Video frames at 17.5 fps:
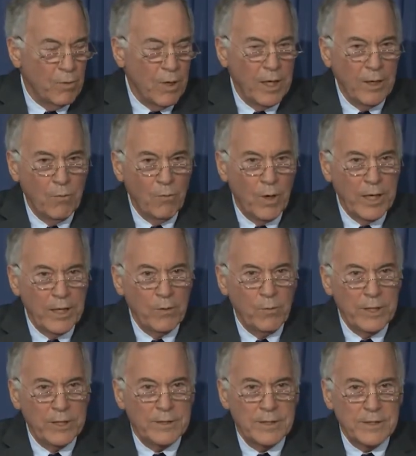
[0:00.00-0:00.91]
Why, why do
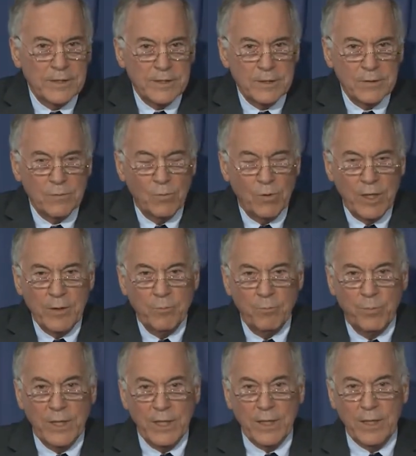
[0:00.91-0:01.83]
we dis,
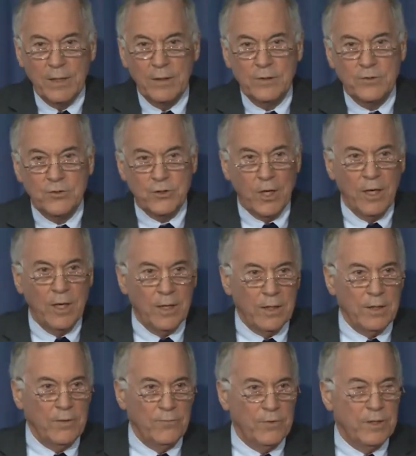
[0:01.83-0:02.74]
one big
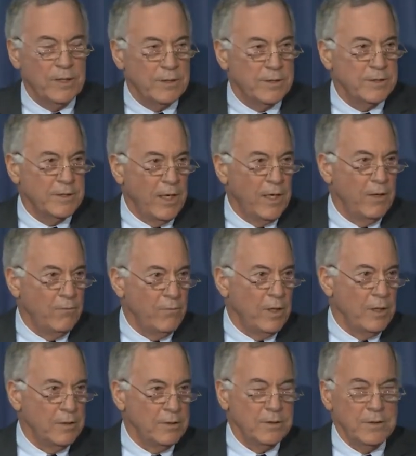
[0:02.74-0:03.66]
chunk of dis
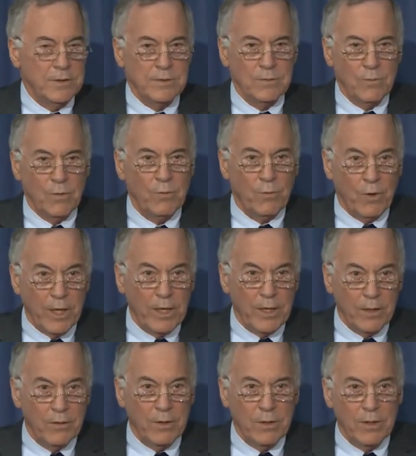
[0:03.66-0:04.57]
savings is we're
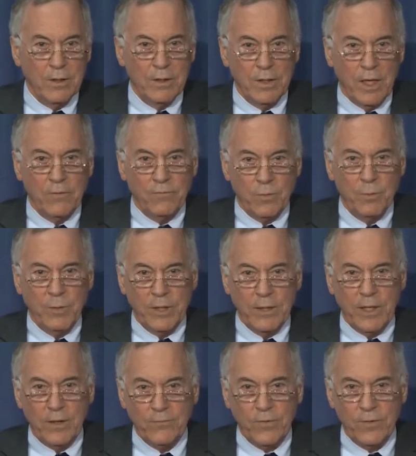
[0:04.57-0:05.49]
running a, a government
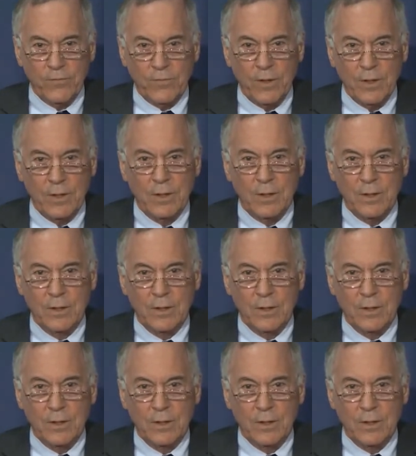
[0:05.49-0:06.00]
deficit.